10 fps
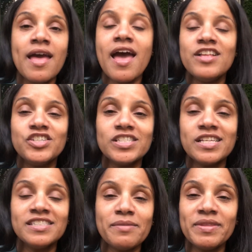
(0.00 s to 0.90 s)
and just
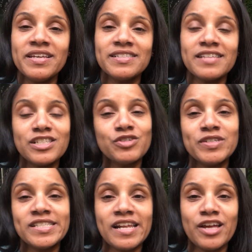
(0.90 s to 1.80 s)
in some of the
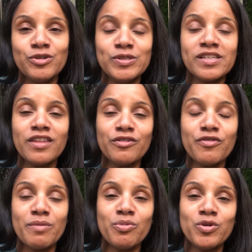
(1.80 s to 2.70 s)
accessories that I used on the
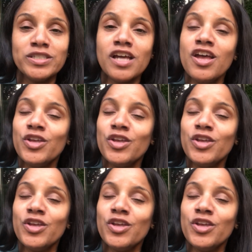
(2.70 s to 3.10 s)
front porch.